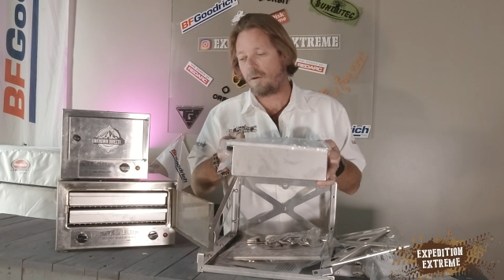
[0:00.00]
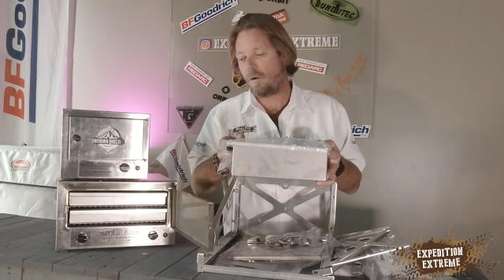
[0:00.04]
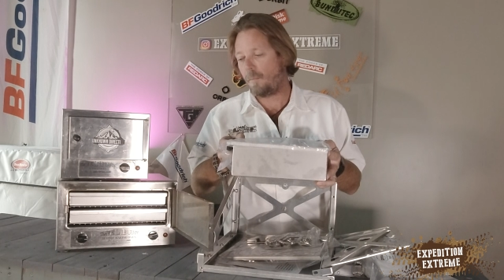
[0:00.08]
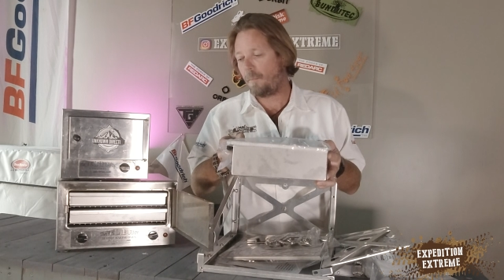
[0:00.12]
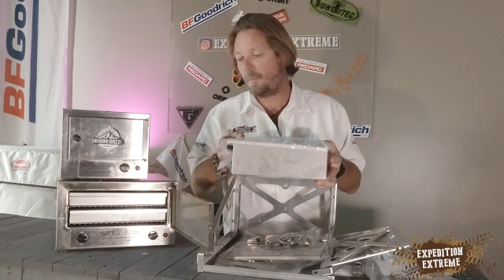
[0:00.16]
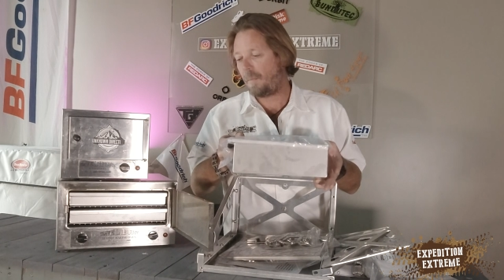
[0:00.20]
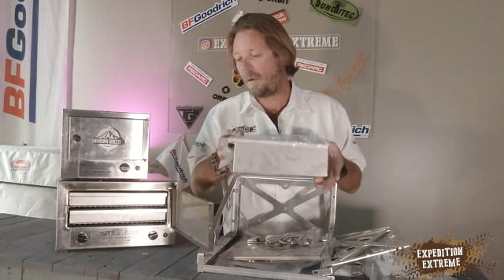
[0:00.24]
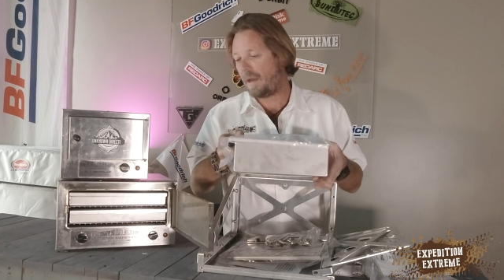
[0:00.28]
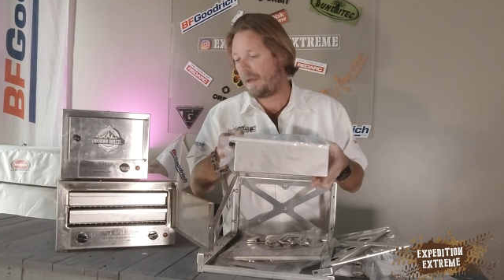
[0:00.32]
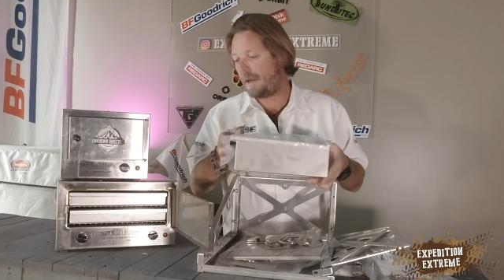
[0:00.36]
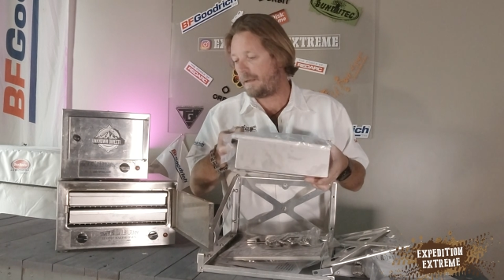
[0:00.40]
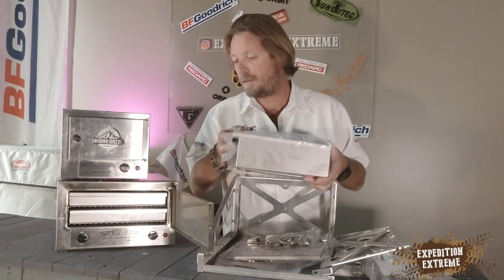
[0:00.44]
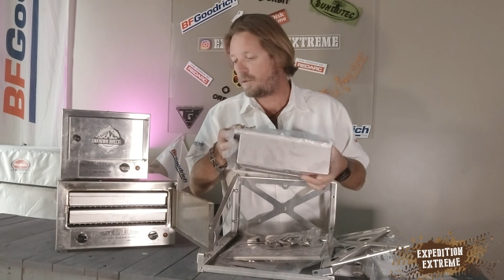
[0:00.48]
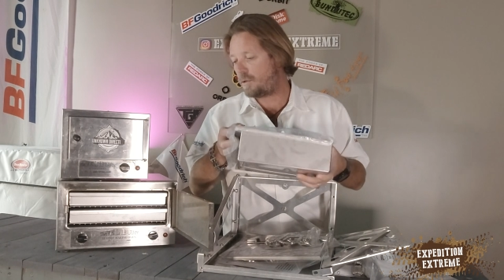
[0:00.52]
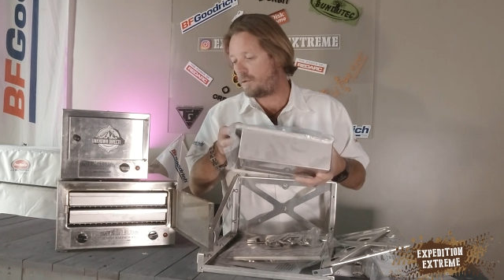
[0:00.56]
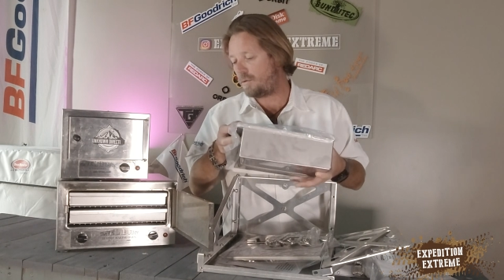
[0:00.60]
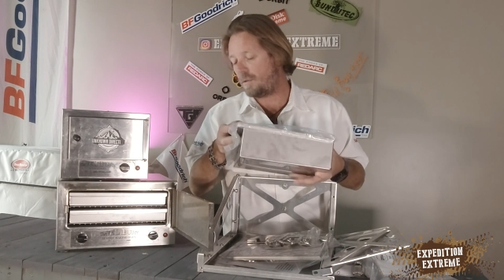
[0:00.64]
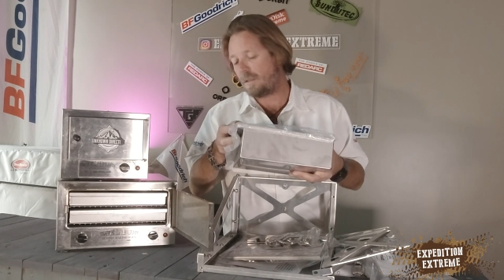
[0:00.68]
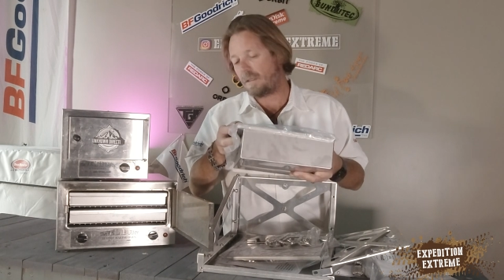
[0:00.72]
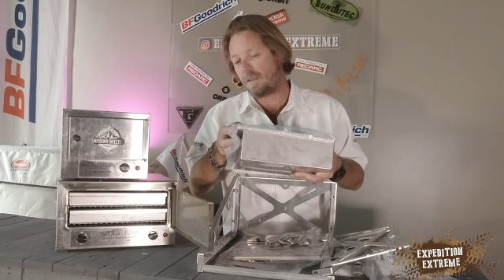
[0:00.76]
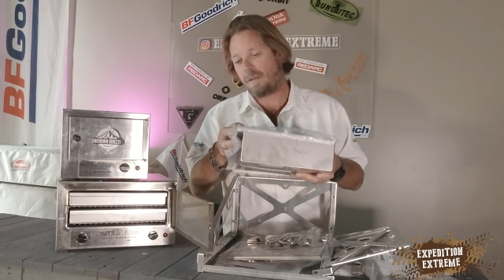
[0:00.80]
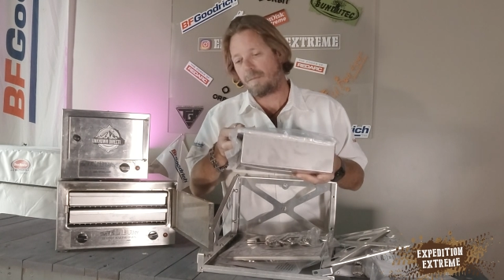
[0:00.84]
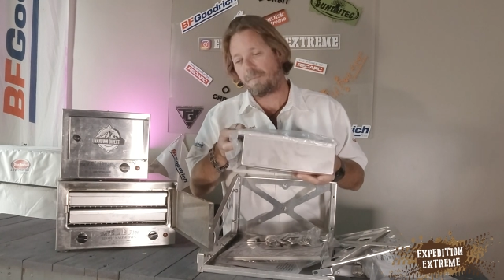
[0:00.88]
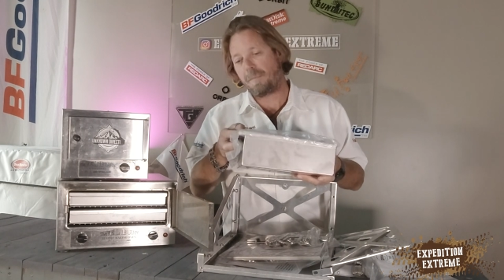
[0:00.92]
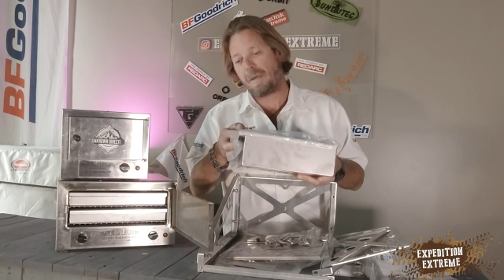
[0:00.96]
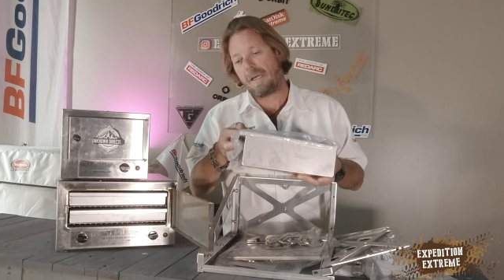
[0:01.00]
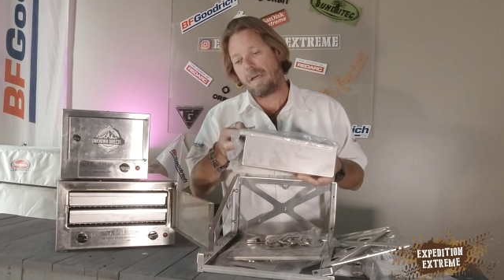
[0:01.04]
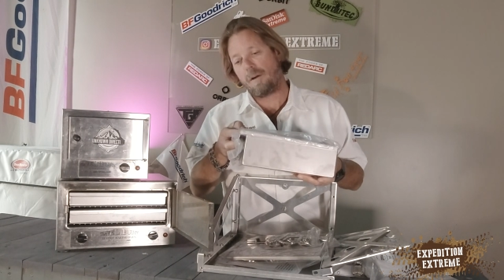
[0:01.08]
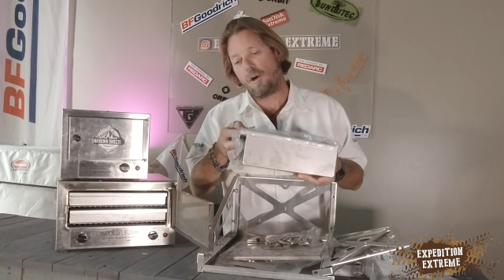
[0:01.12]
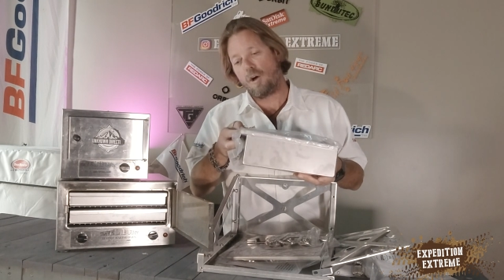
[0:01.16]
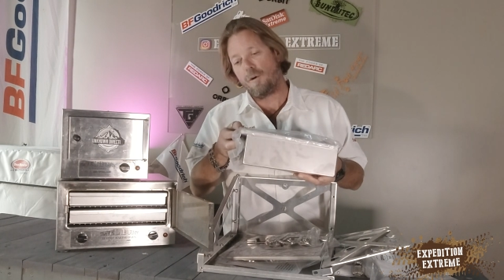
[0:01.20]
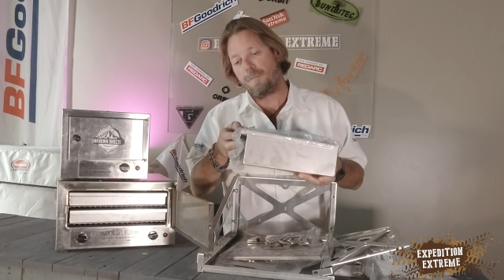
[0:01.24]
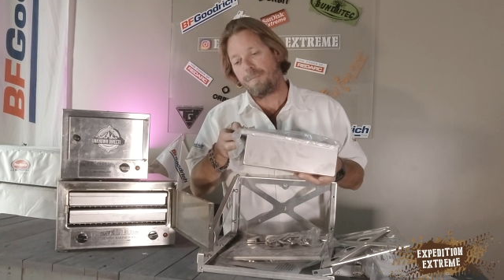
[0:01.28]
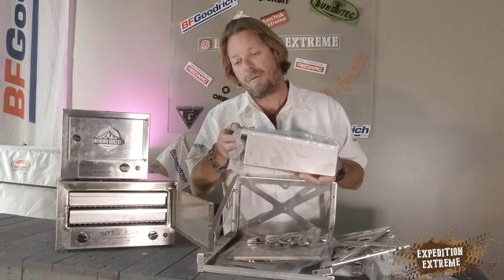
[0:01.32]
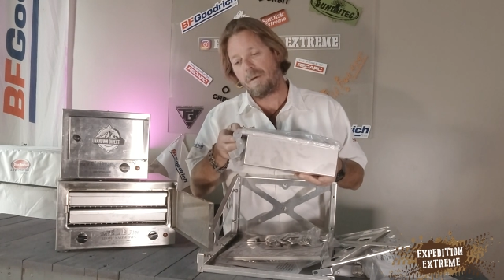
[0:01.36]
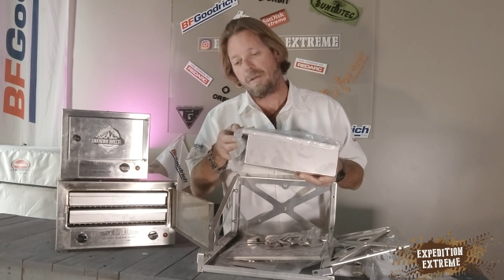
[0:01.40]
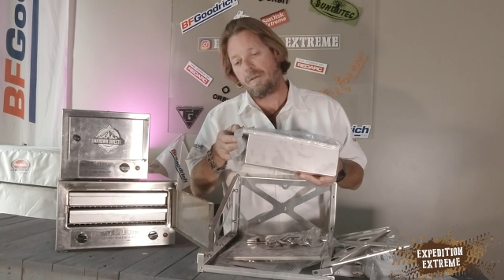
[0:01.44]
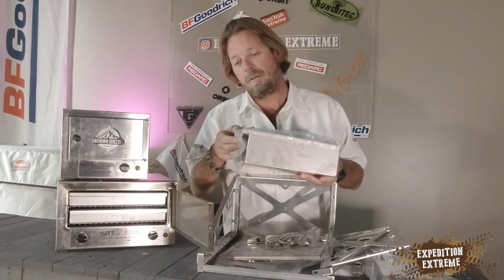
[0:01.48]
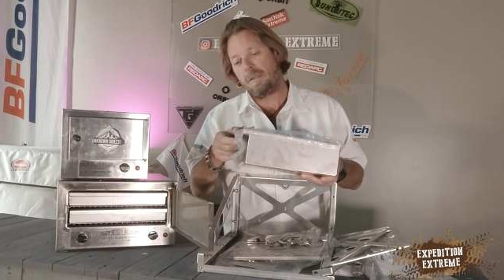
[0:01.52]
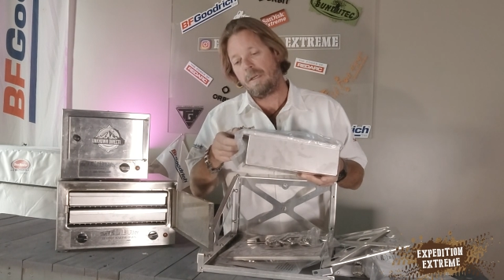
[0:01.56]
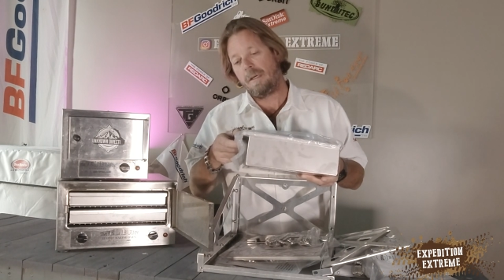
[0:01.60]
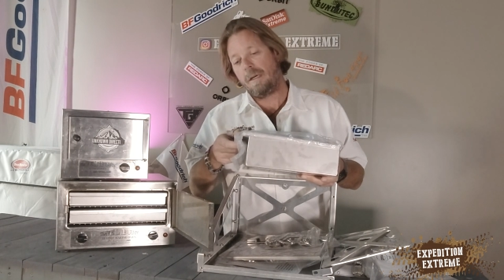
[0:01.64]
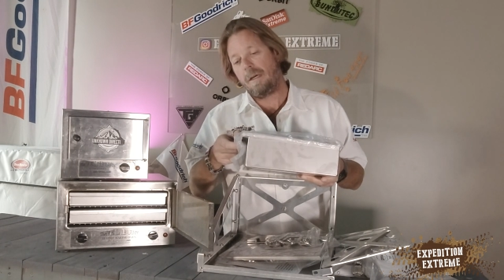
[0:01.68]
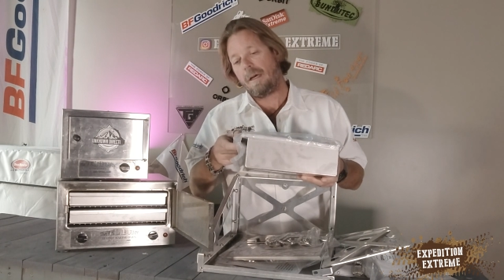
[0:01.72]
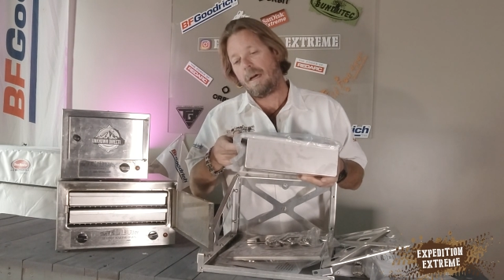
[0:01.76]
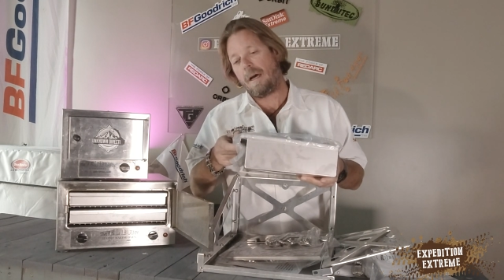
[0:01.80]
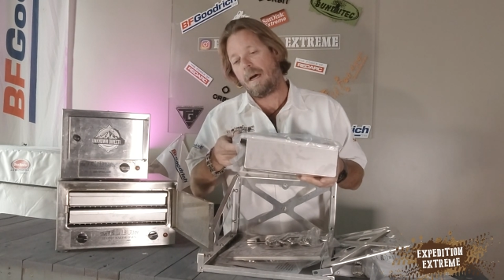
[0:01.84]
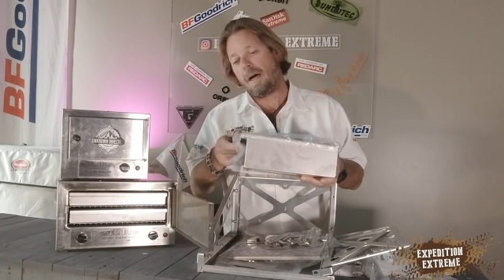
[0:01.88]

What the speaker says: compared to it being open,